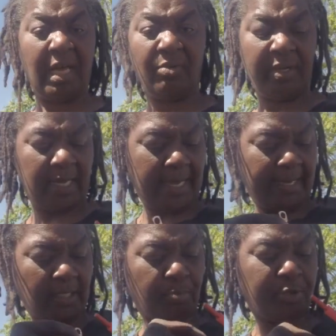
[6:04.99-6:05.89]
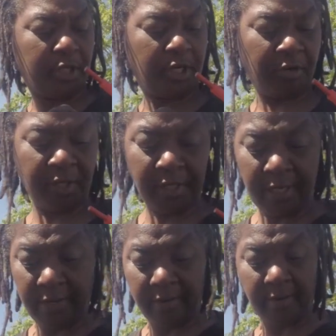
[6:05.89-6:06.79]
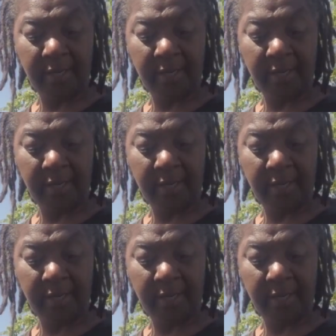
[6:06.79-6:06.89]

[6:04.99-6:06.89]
I would hate to put it on there